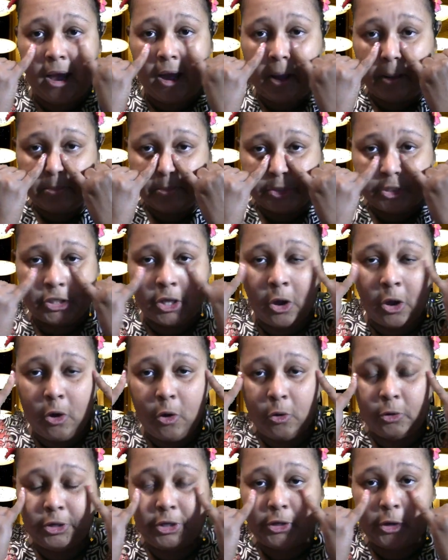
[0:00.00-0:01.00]

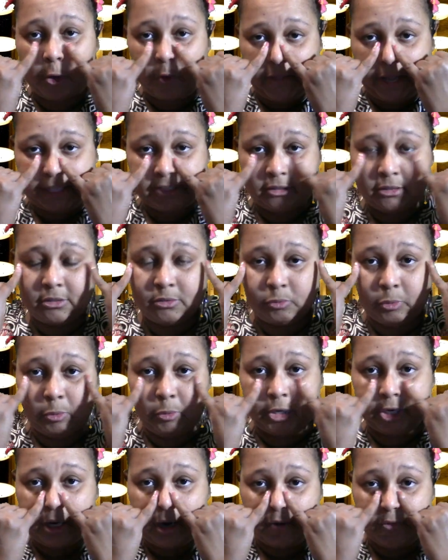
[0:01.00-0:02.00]
So, you know, we
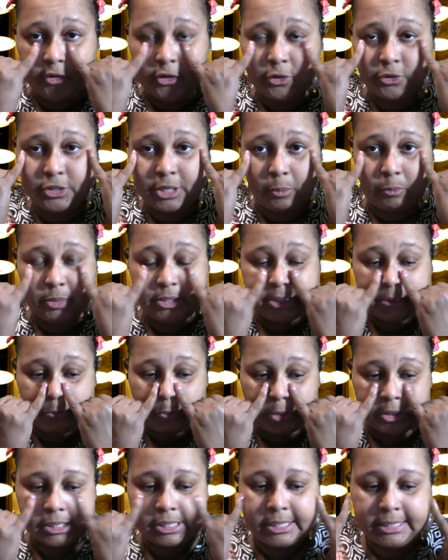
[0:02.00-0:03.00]
want to cover those up
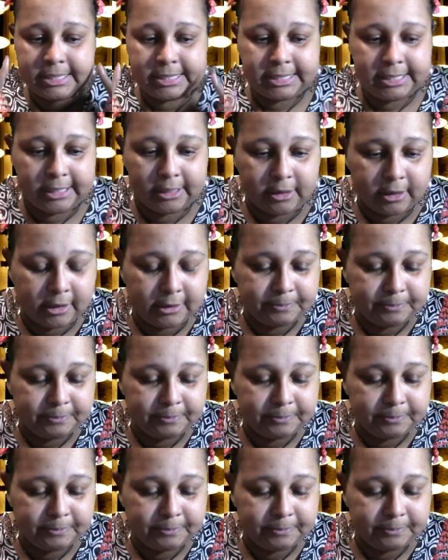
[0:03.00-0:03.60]
with concealer.